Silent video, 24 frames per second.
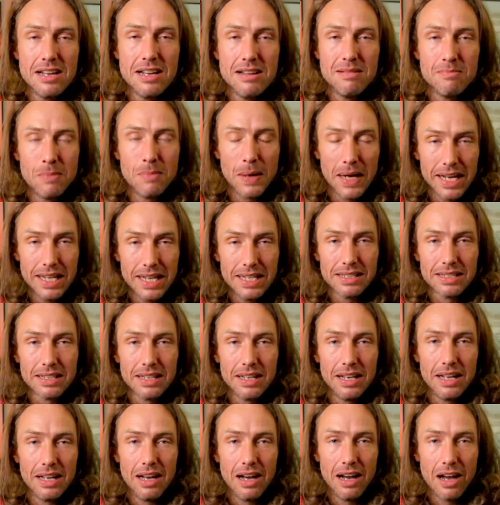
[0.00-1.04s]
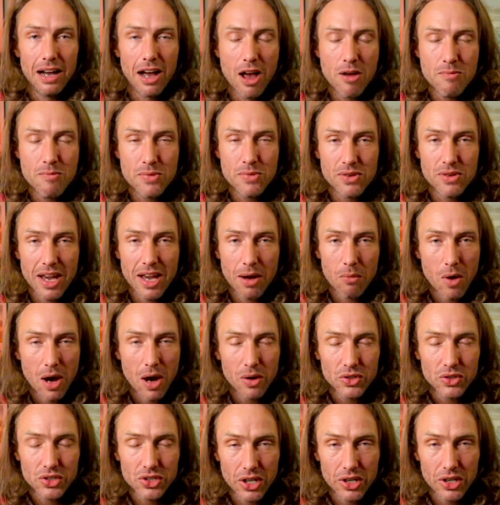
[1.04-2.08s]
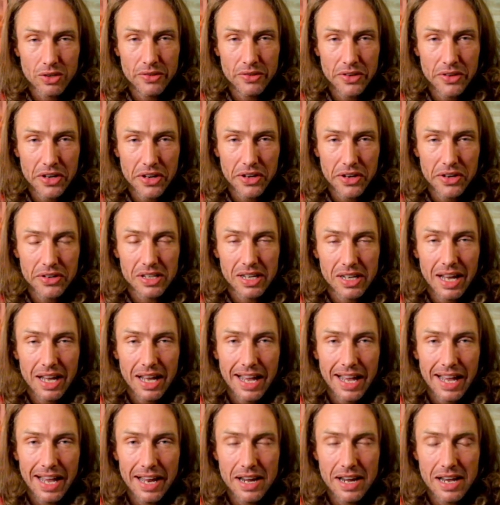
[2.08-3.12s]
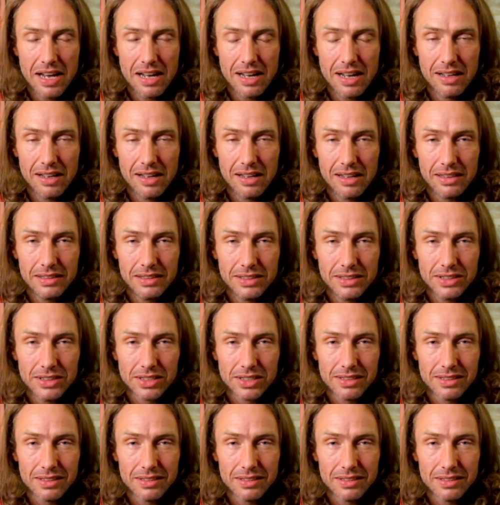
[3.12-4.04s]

please, I hope you get well soon, dude, and just